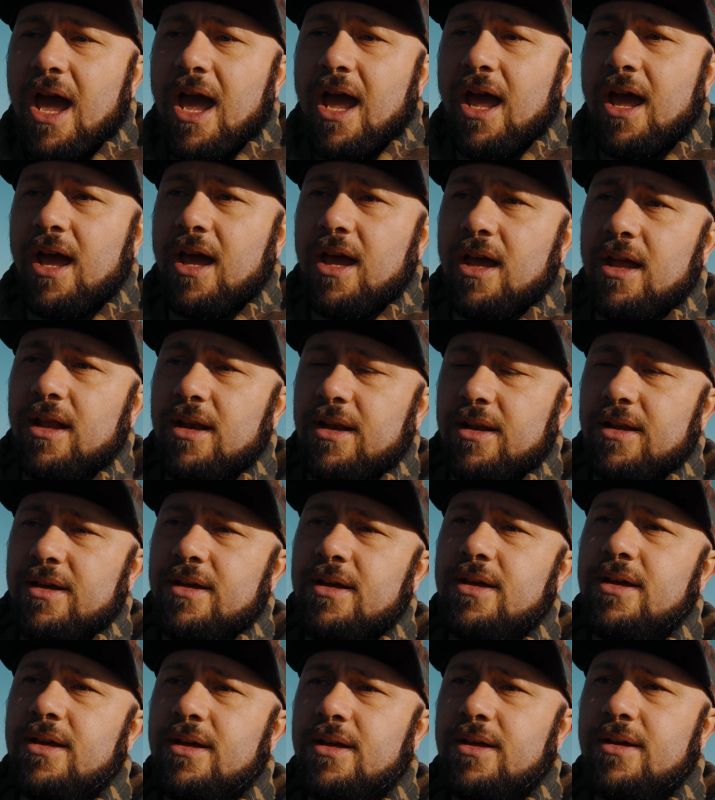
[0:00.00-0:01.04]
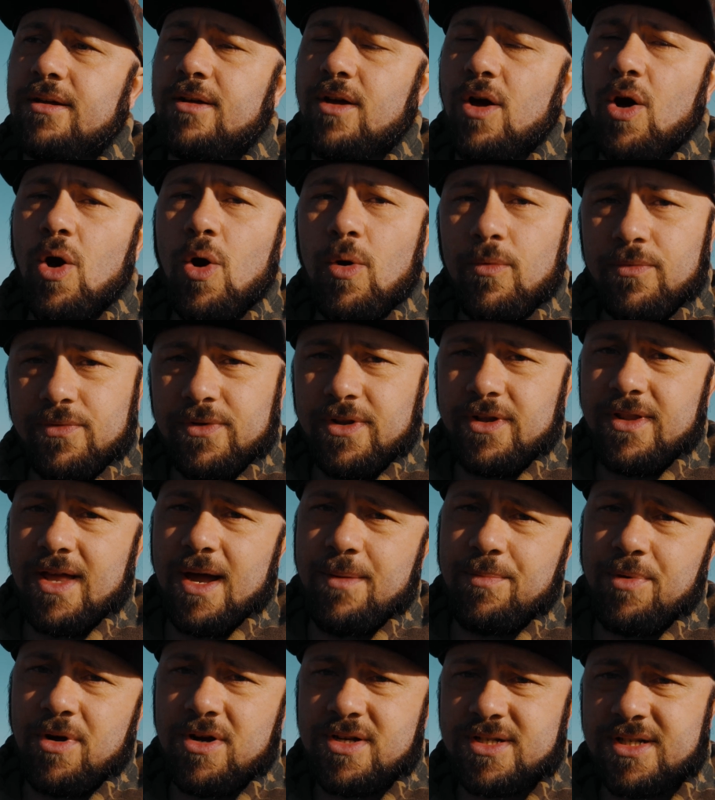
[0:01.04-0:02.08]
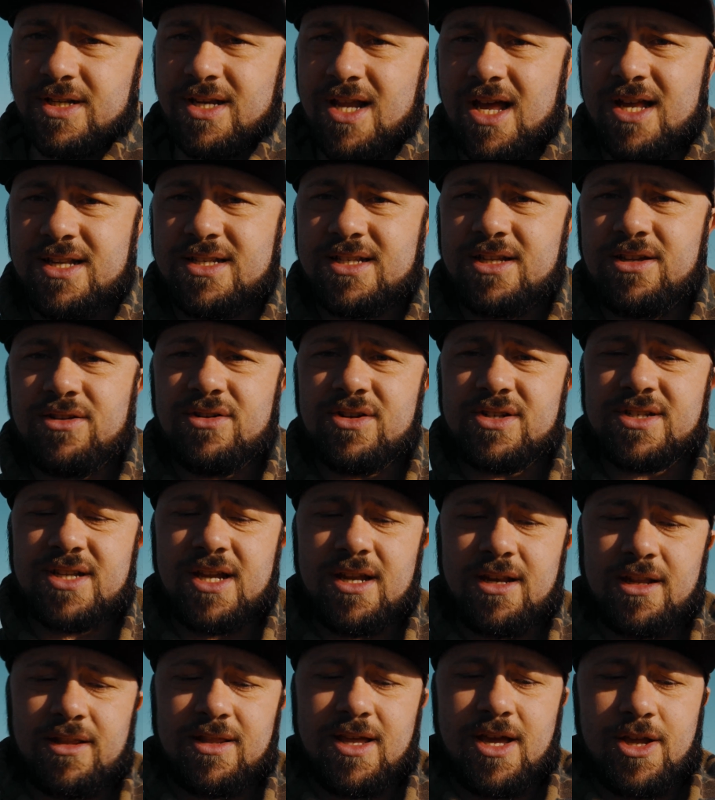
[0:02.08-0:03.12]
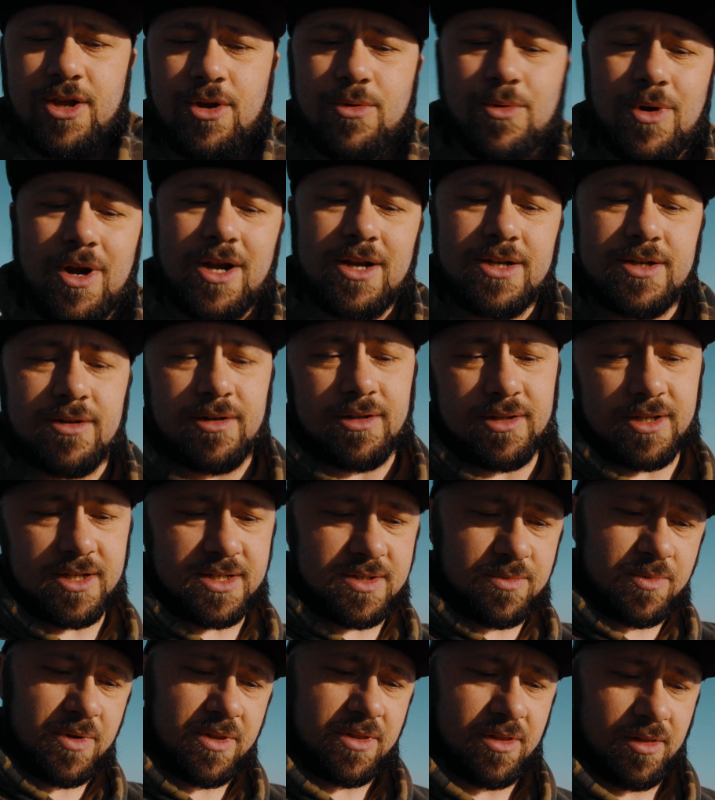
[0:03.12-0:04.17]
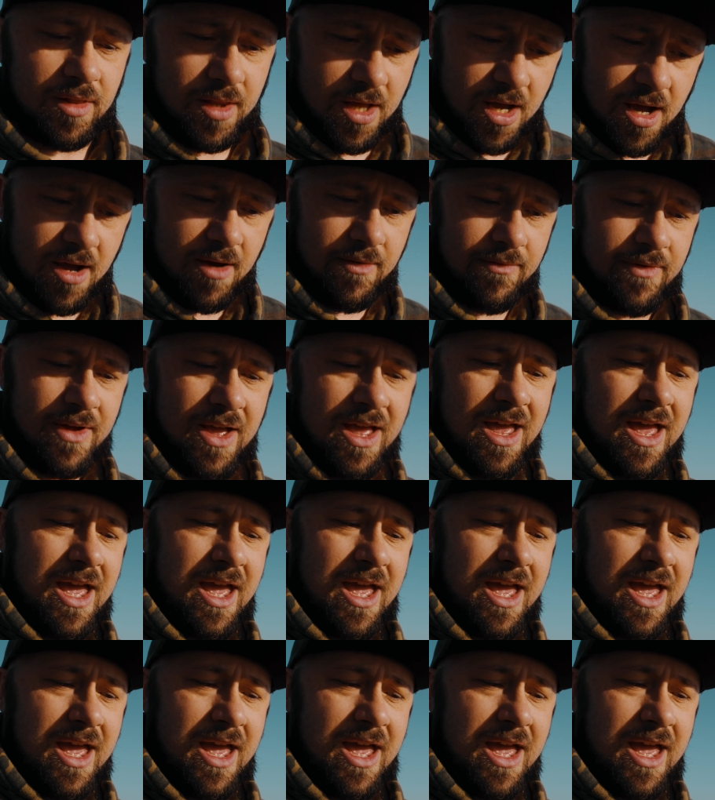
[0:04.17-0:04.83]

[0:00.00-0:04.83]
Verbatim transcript: And hopefully that person has the understanding that you're entering this with love